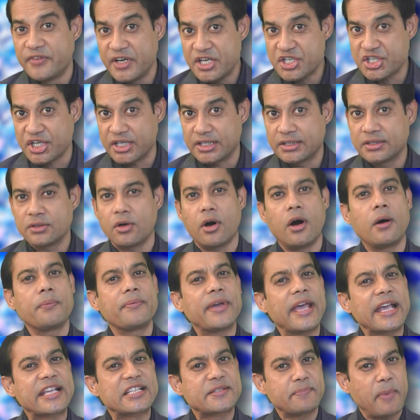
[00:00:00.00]
vision of
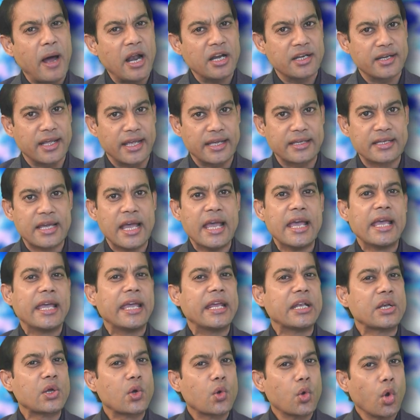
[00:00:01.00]
expanding
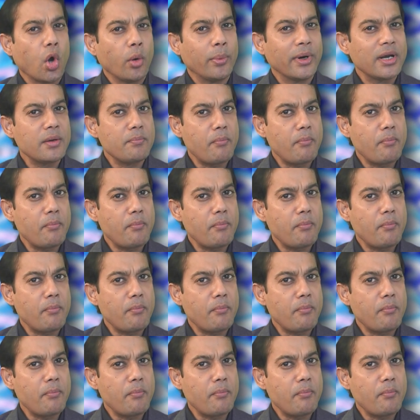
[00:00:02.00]
in global